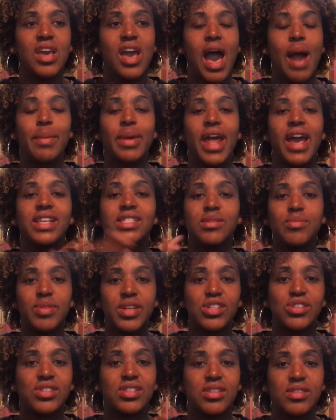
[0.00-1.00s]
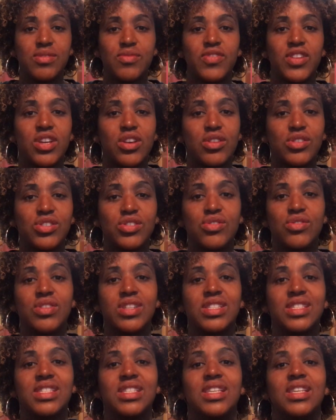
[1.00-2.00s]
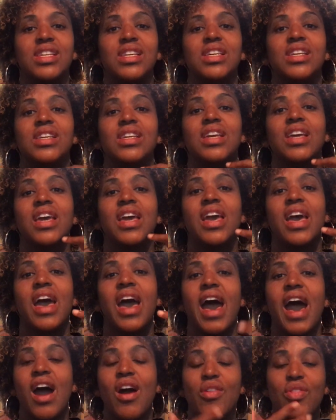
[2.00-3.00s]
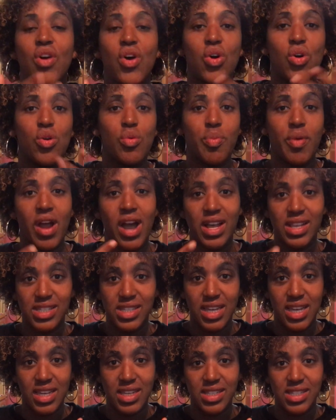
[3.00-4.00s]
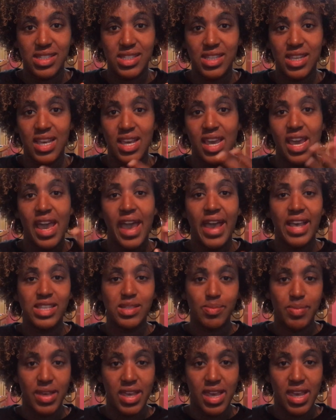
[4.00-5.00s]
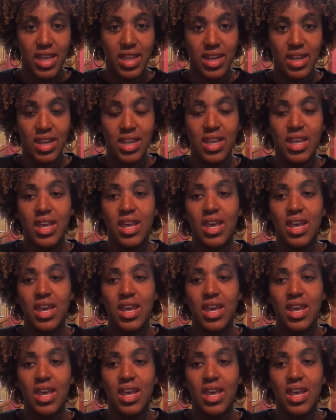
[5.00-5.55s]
I'm gonna add some pictures and some videos so you can see how the whole process has been.